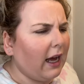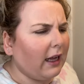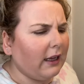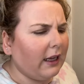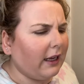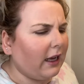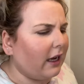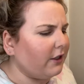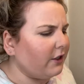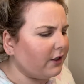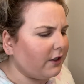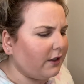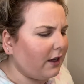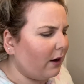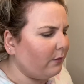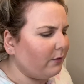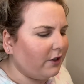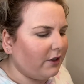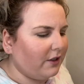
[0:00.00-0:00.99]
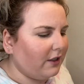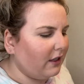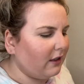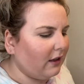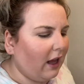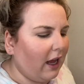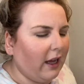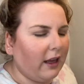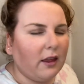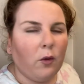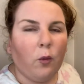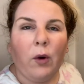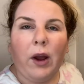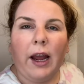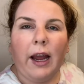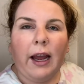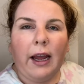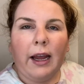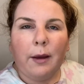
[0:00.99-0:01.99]
like I just I just didn't like the
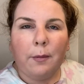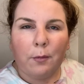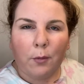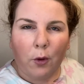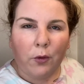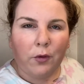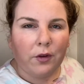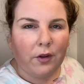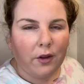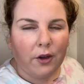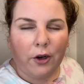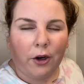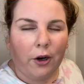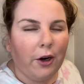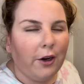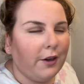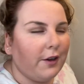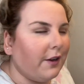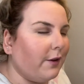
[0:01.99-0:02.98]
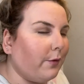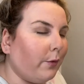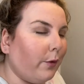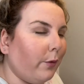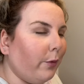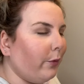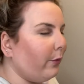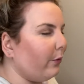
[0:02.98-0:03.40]
way most of the nurses were